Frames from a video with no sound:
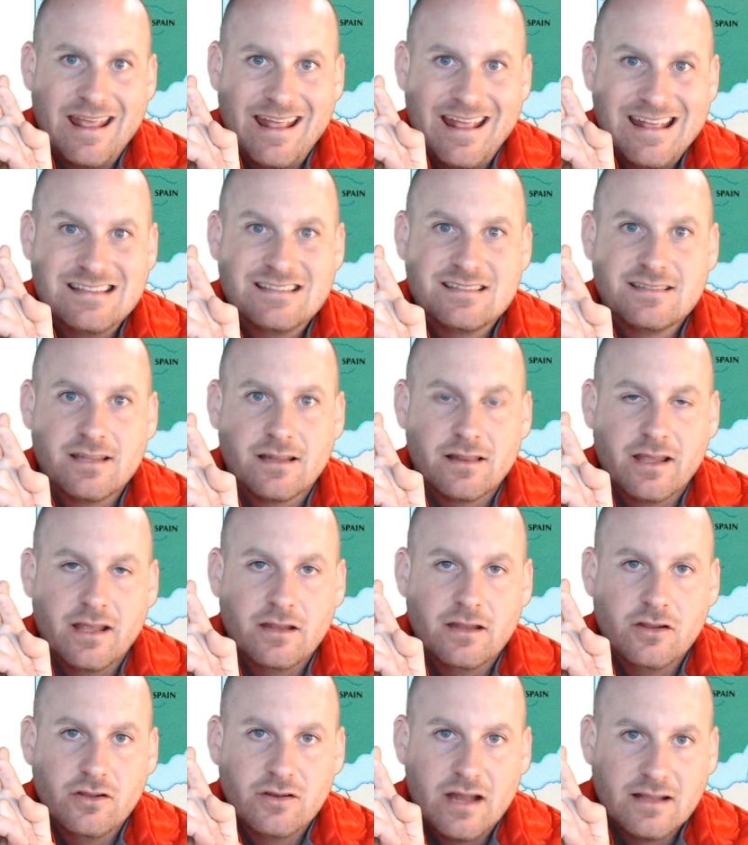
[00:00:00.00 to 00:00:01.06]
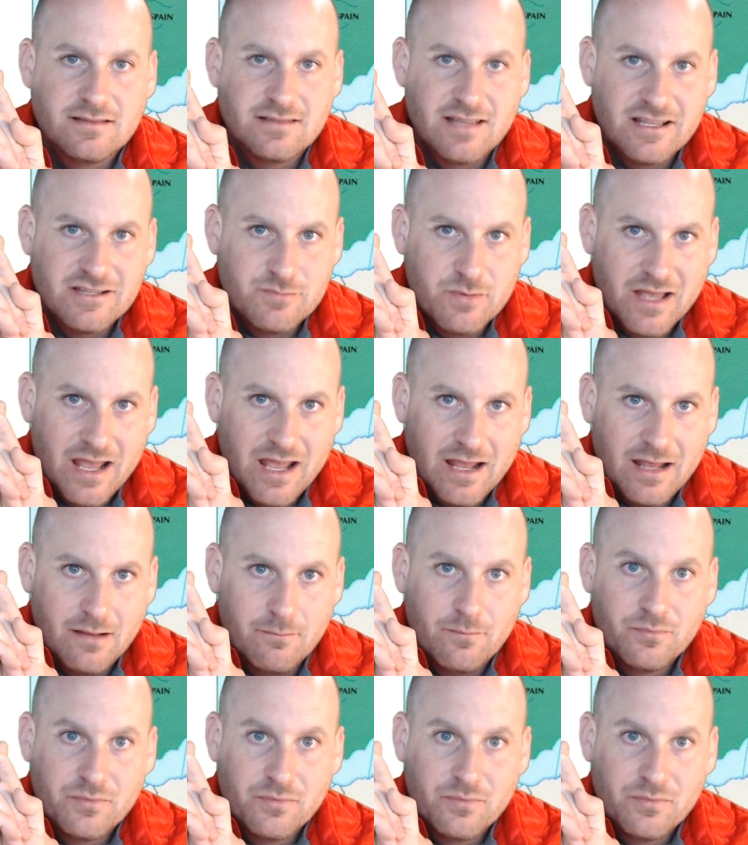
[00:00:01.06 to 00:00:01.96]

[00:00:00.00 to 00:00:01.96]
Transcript: instantly the United States became